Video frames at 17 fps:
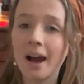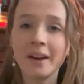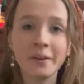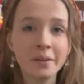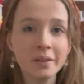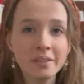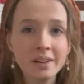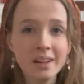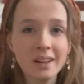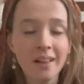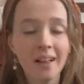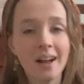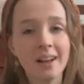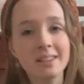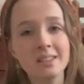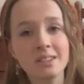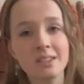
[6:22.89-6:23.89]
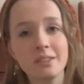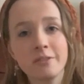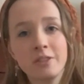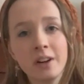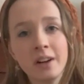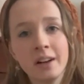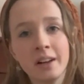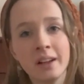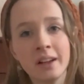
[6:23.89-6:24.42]
I don't have any classes on
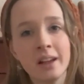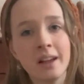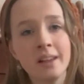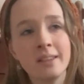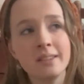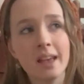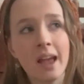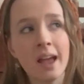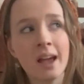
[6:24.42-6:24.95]
Fridays,